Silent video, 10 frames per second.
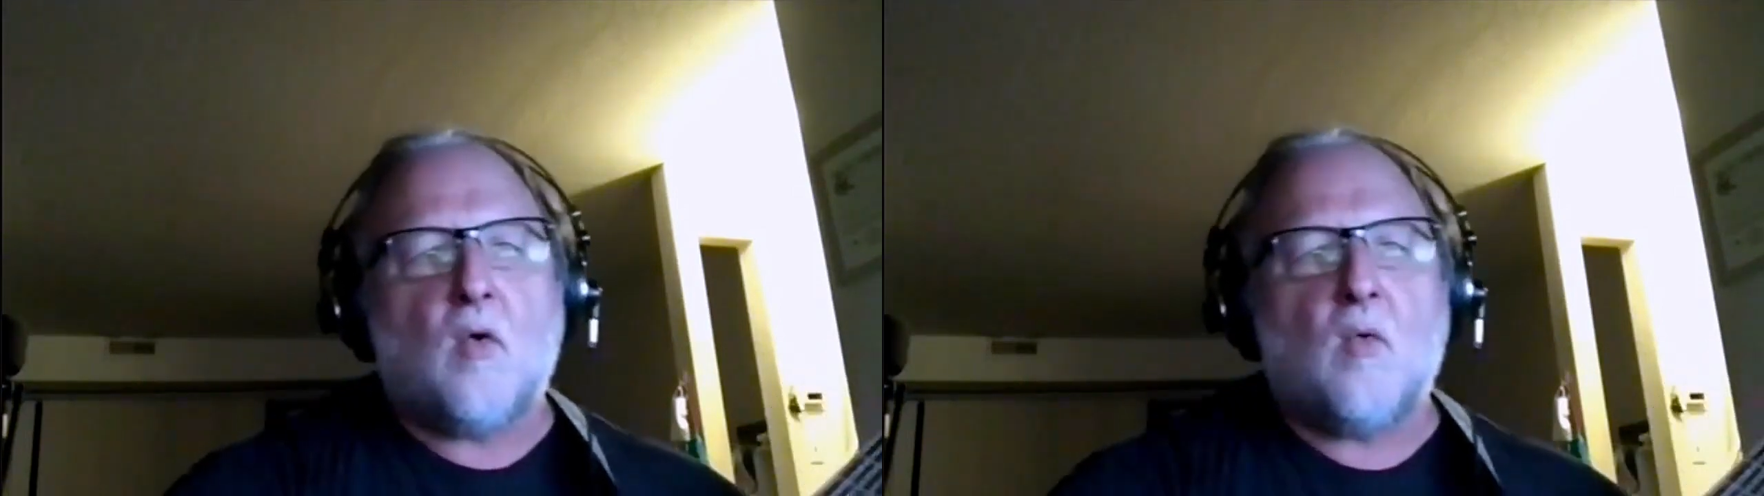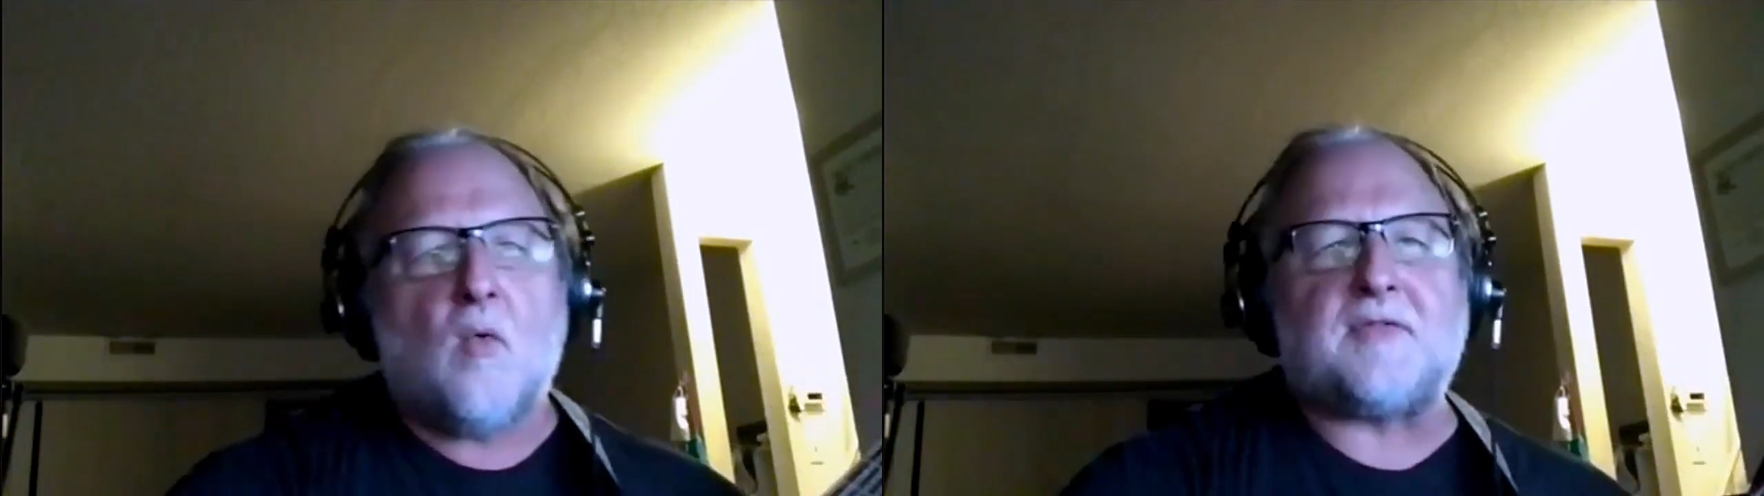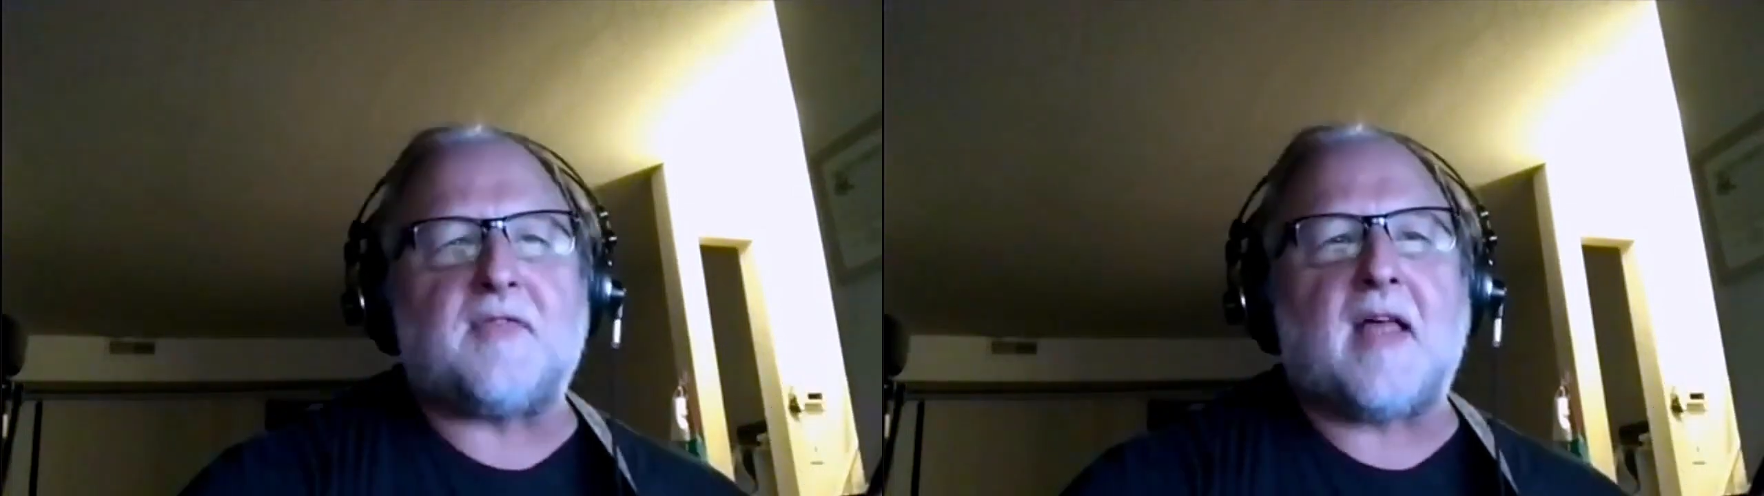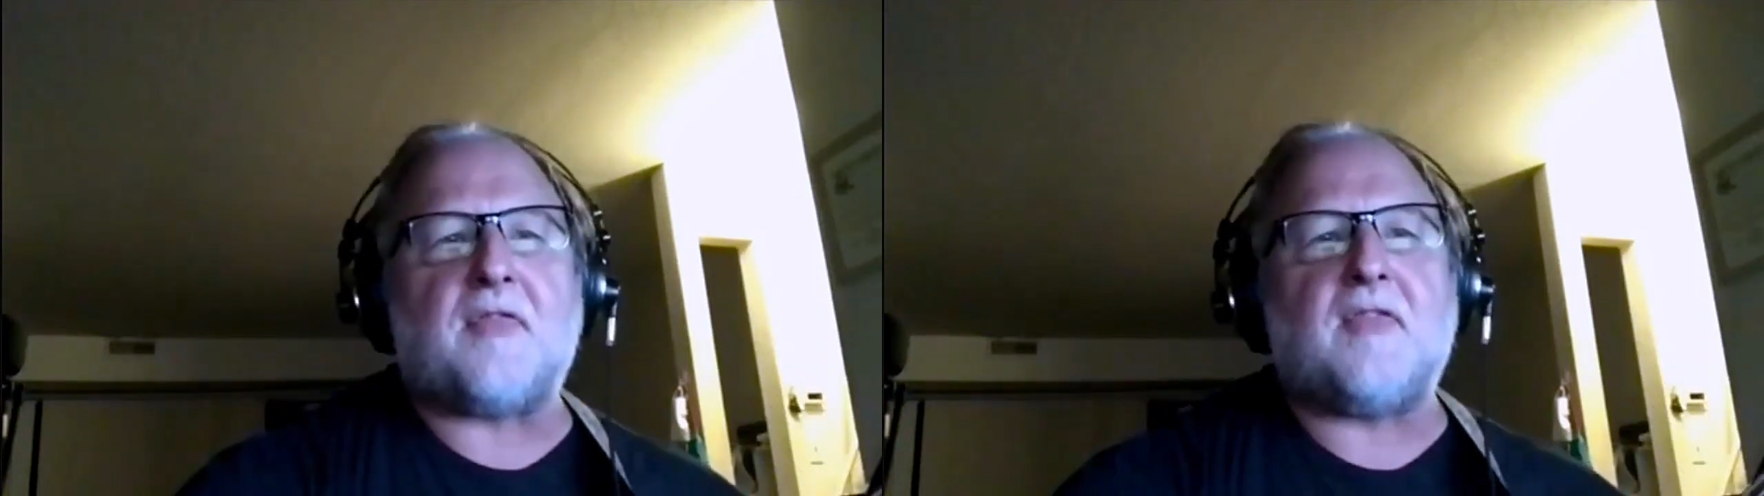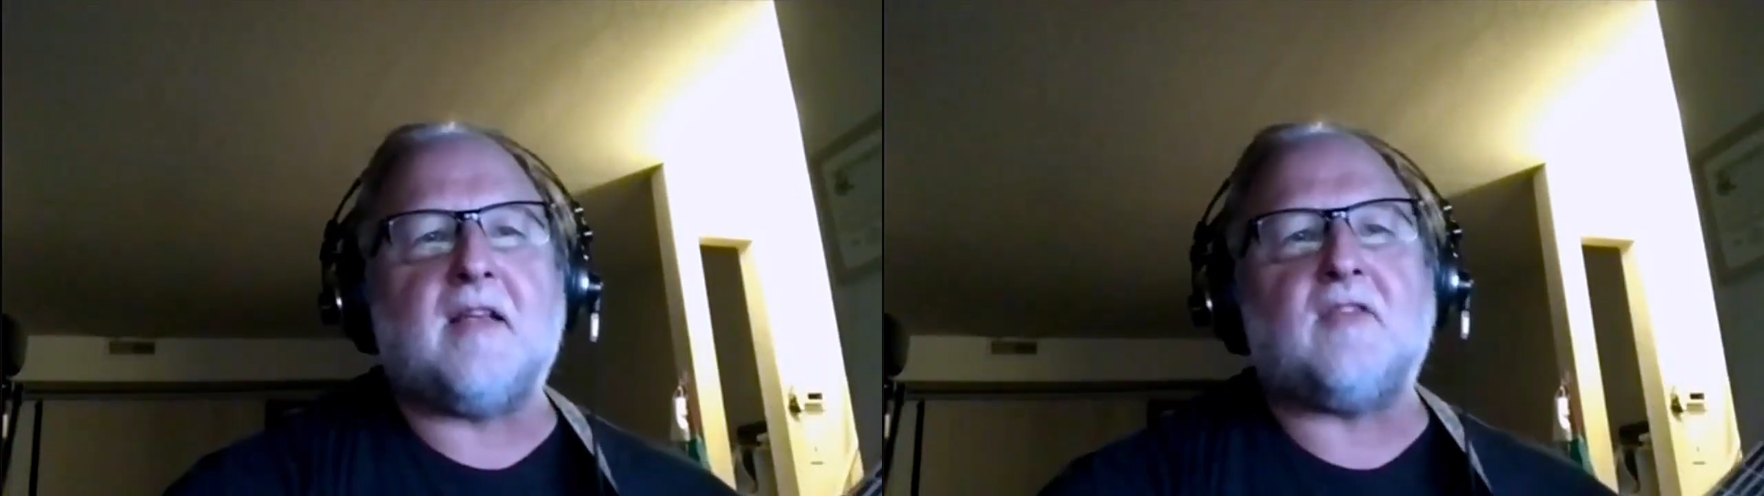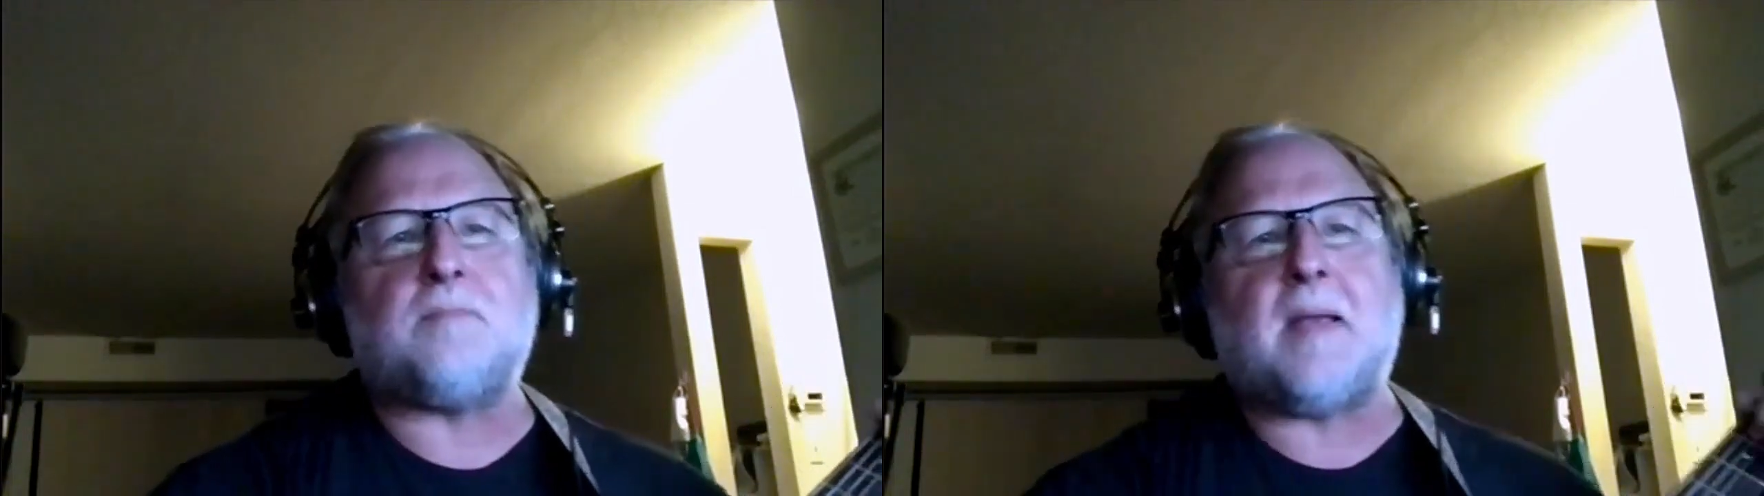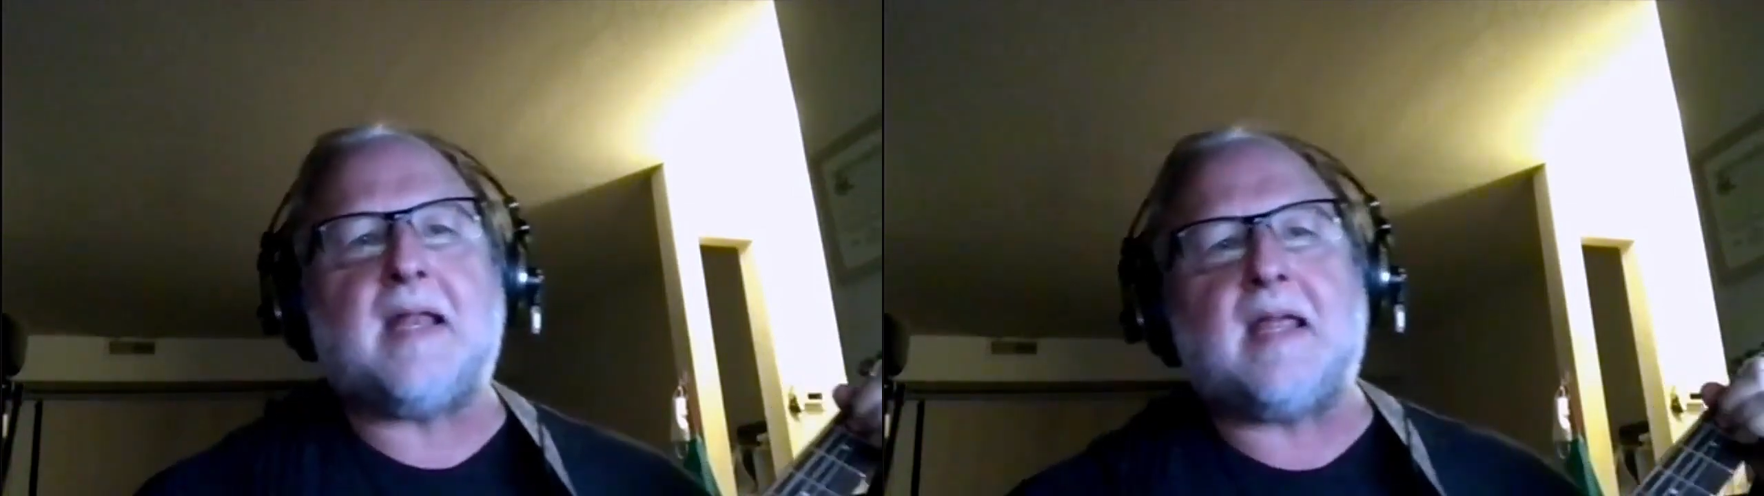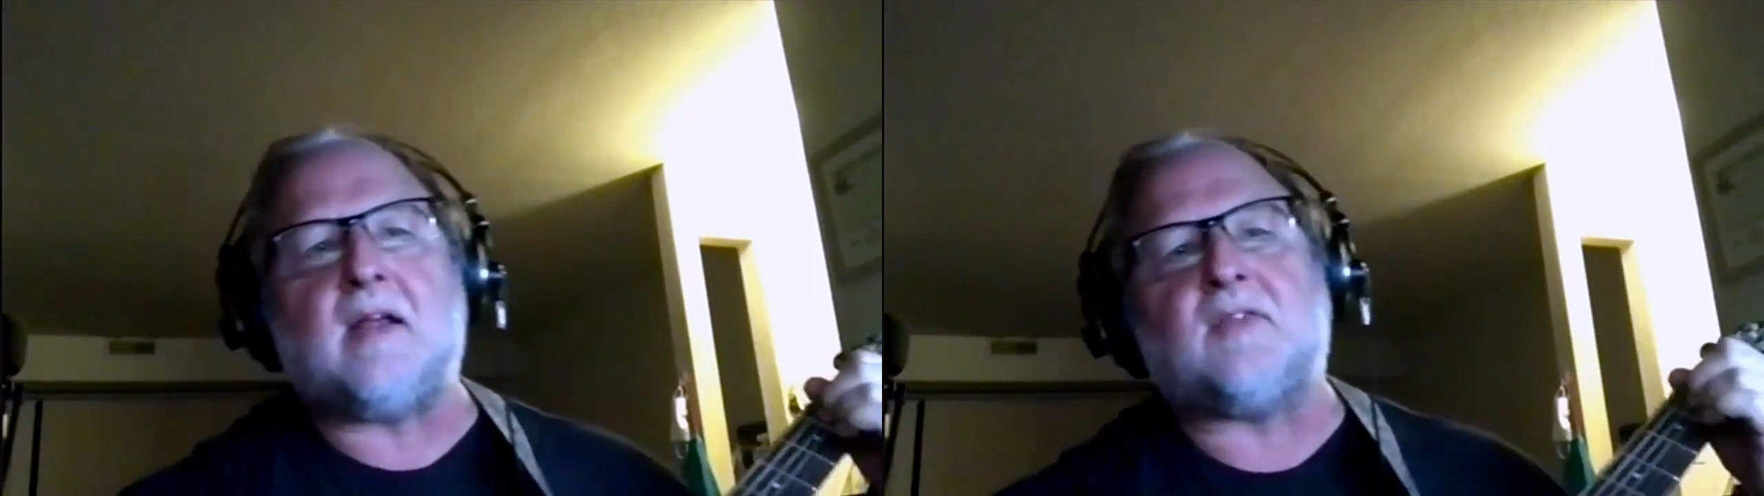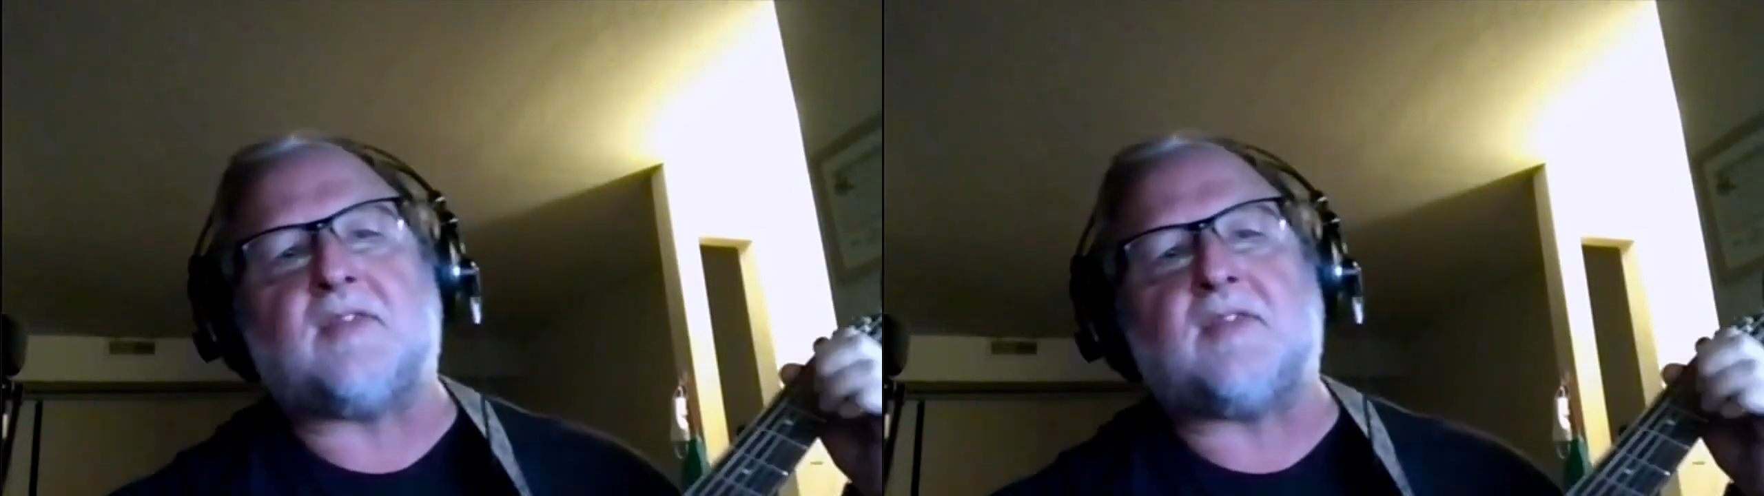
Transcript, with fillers: What's that thing spinning?